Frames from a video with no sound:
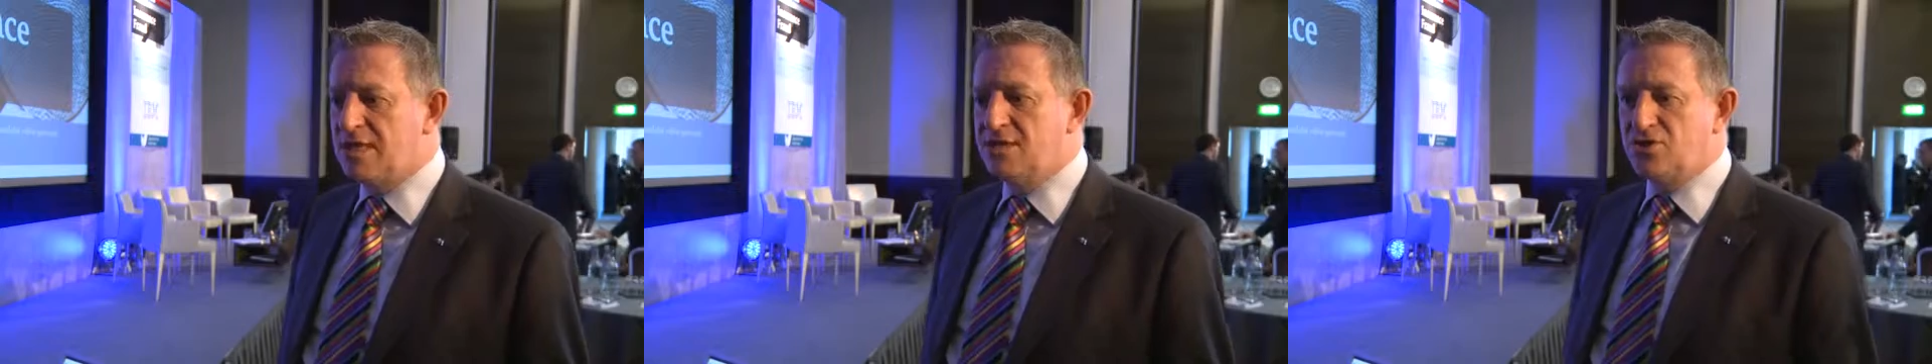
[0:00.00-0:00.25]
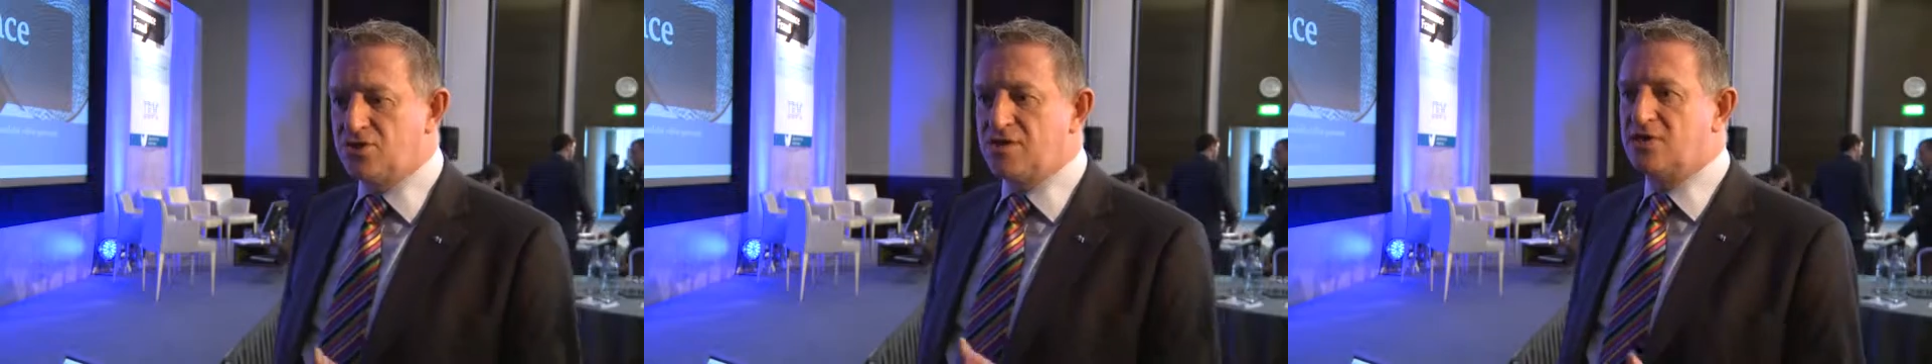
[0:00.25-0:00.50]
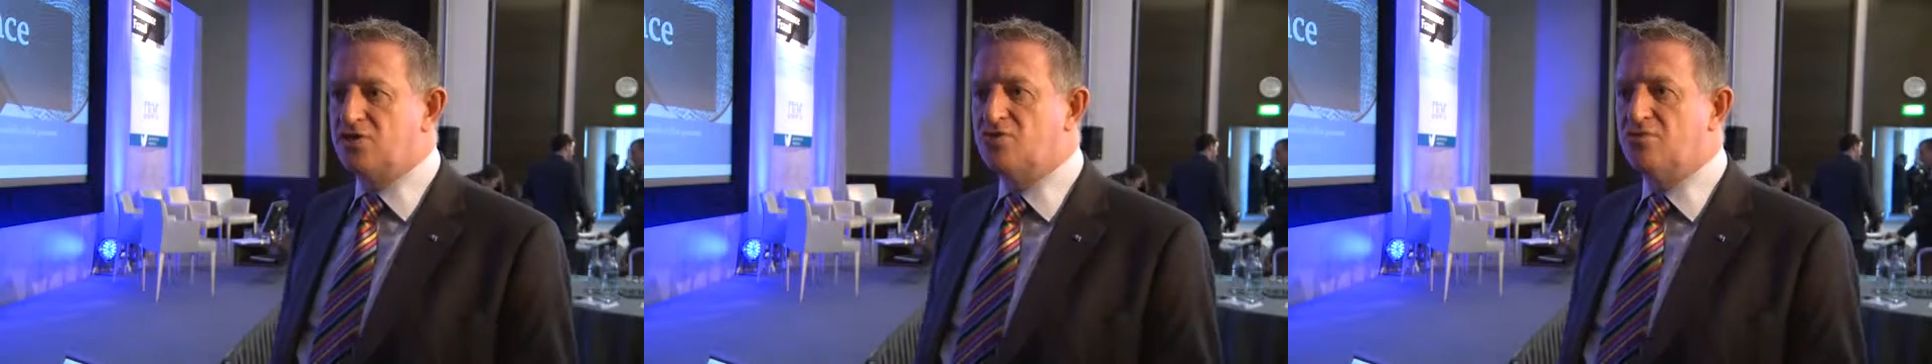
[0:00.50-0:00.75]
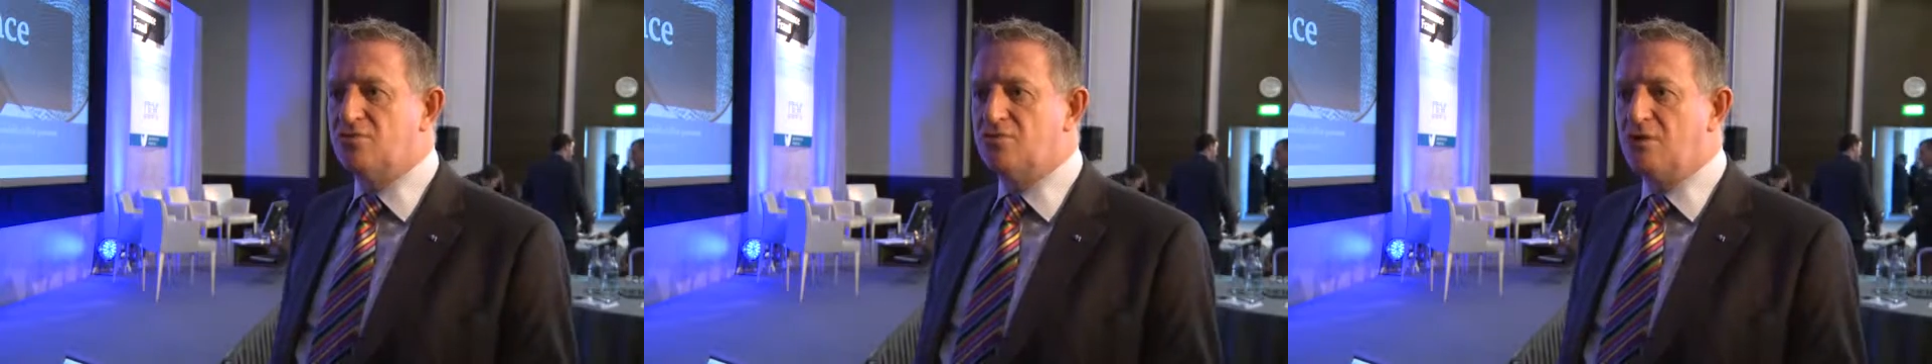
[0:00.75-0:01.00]

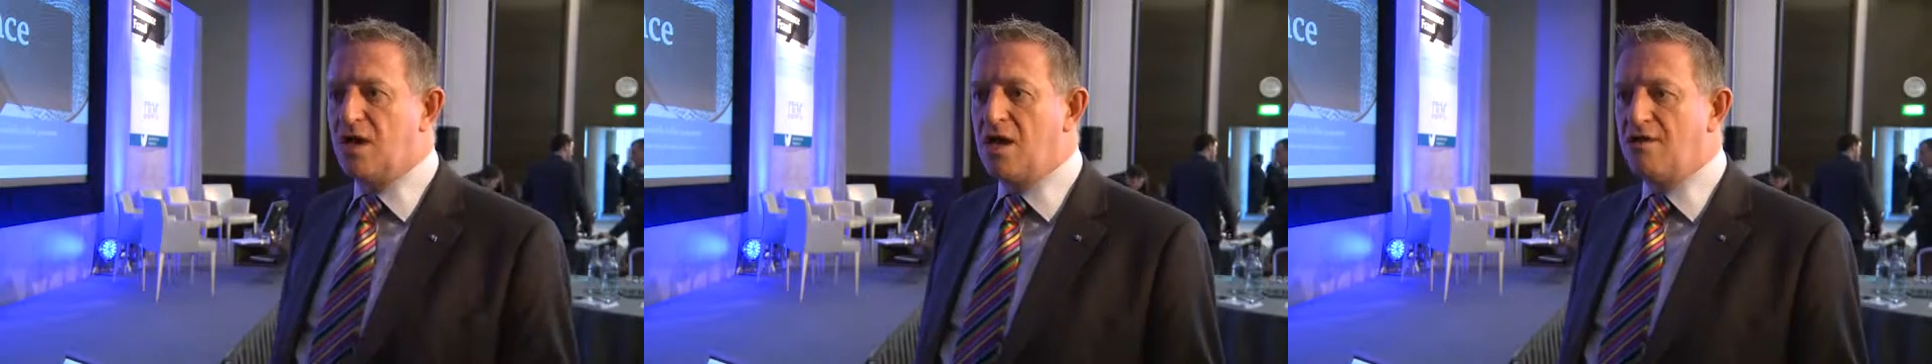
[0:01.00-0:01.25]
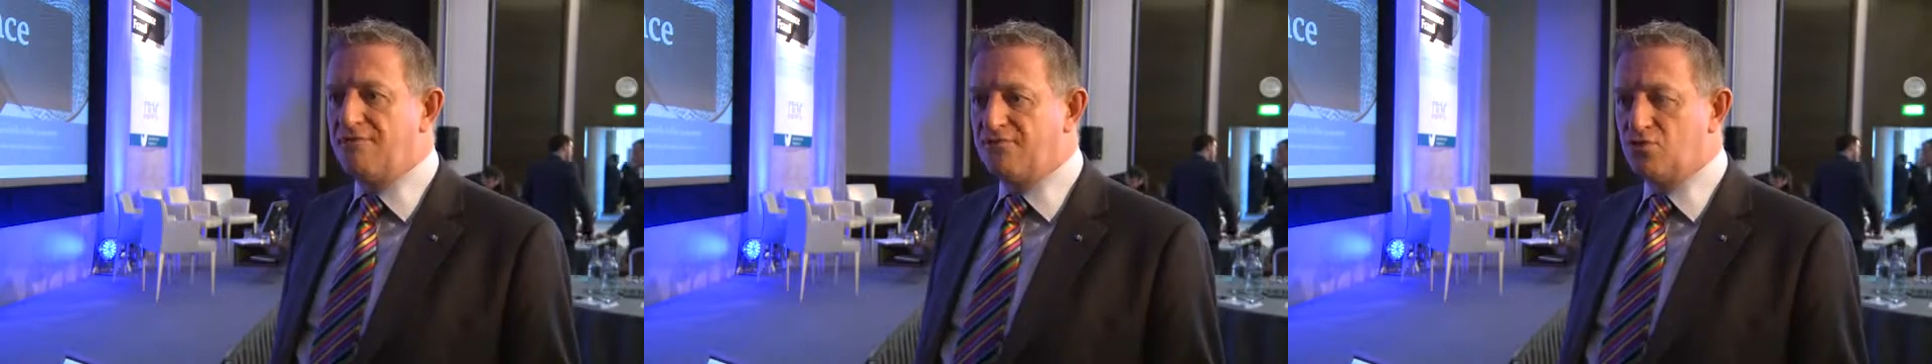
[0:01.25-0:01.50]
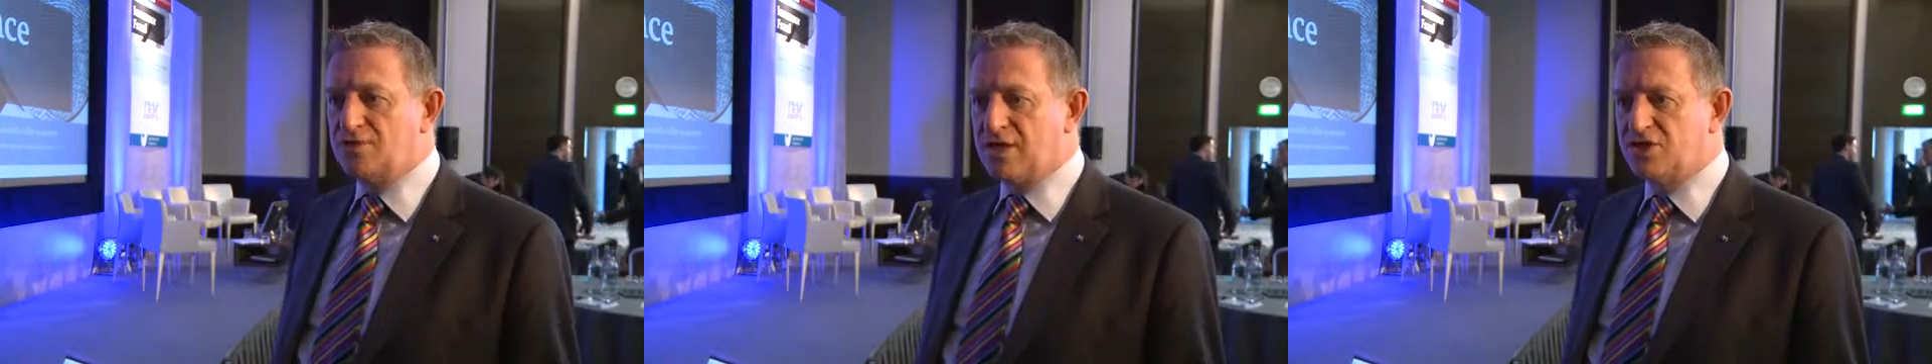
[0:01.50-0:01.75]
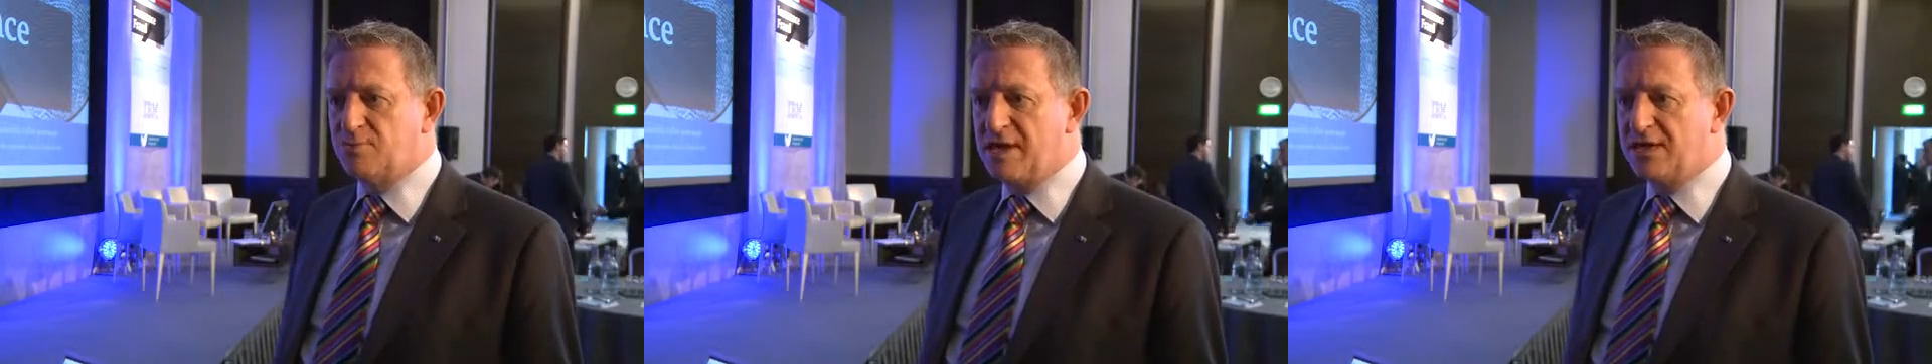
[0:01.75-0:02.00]
international fraud
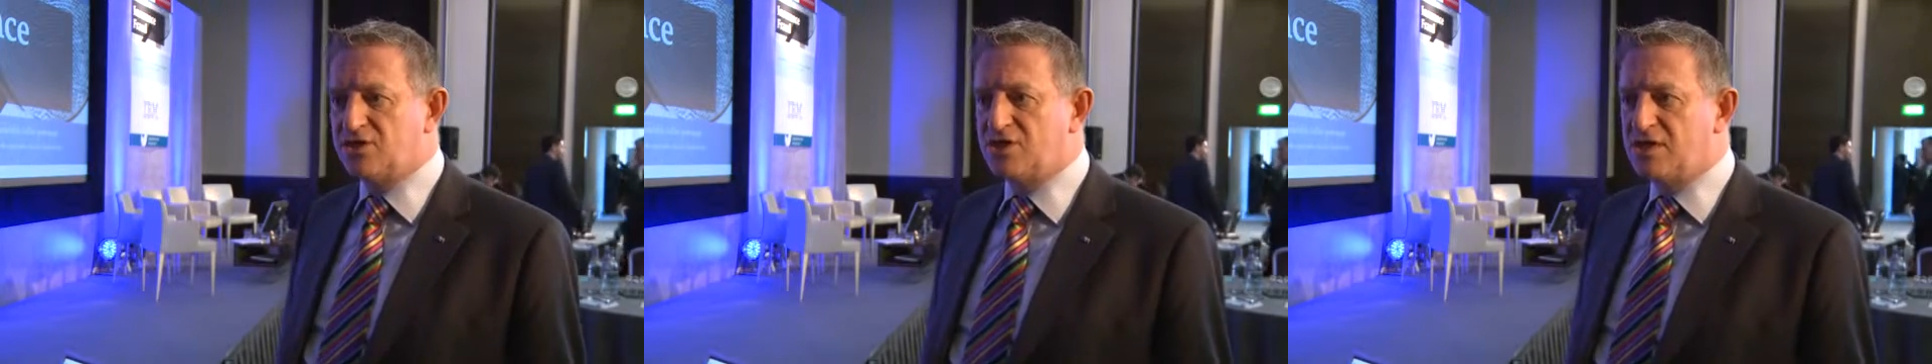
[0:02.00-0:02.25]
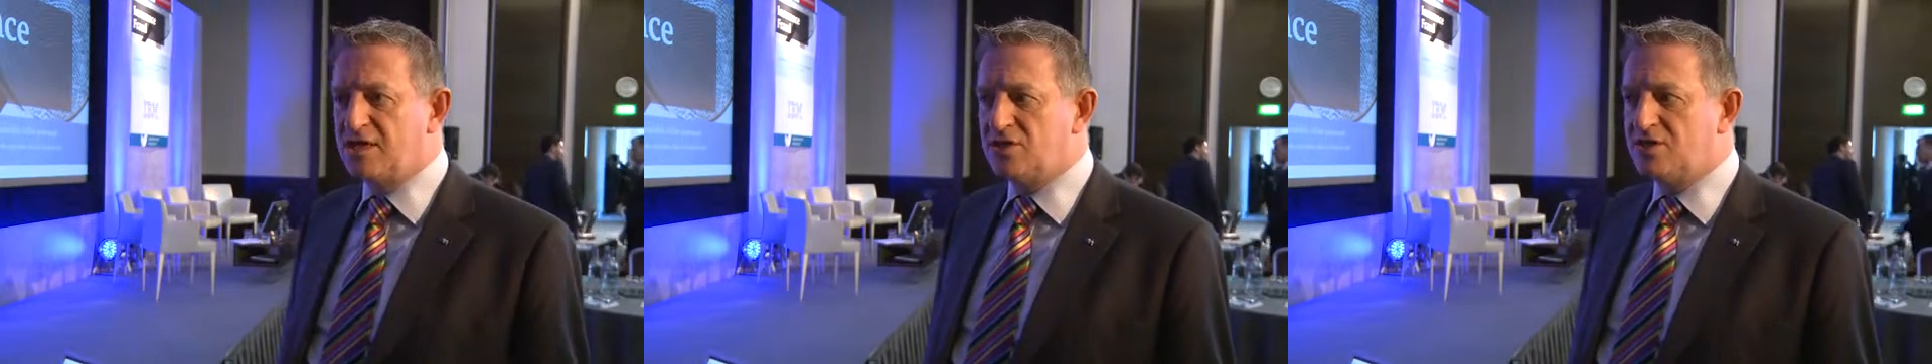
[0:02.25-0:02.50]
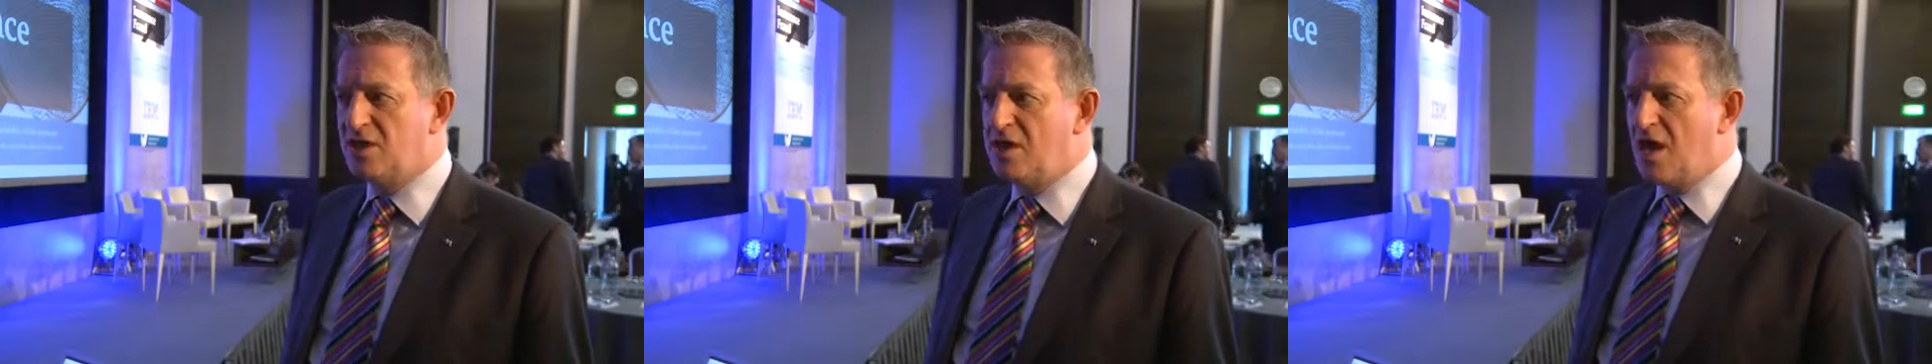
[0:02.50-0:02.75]
aspects that